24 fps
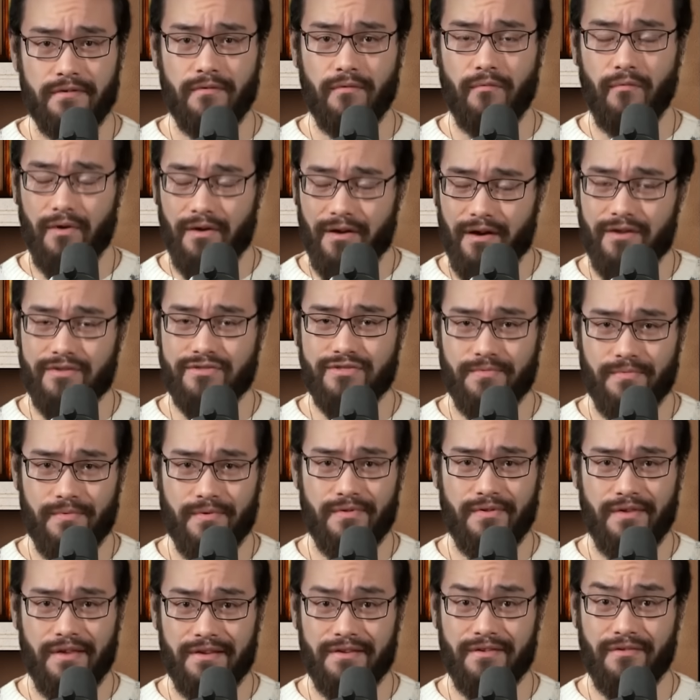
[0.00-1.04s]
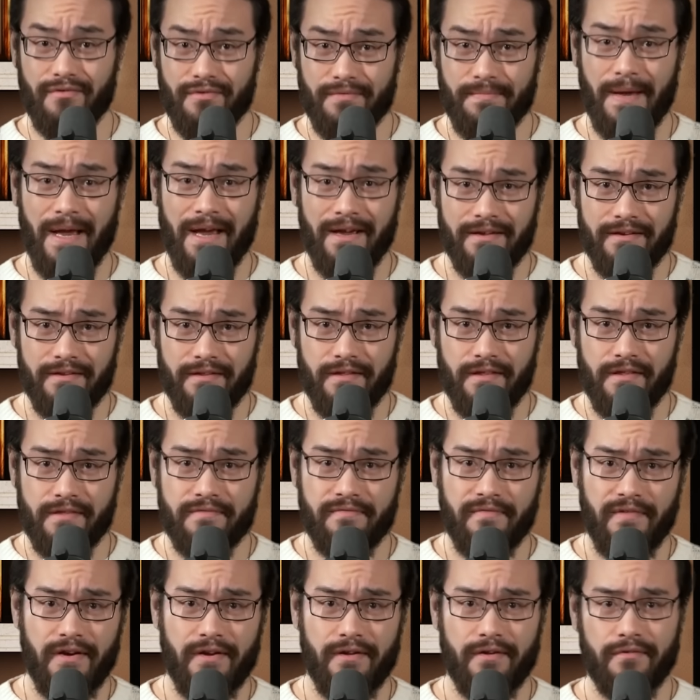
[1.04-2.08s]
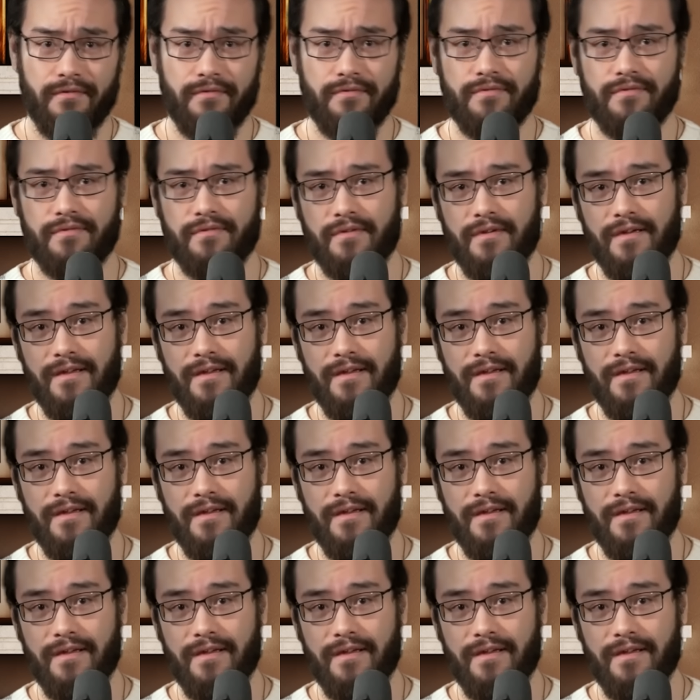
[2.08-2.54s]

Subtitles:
100% goes back into these videos.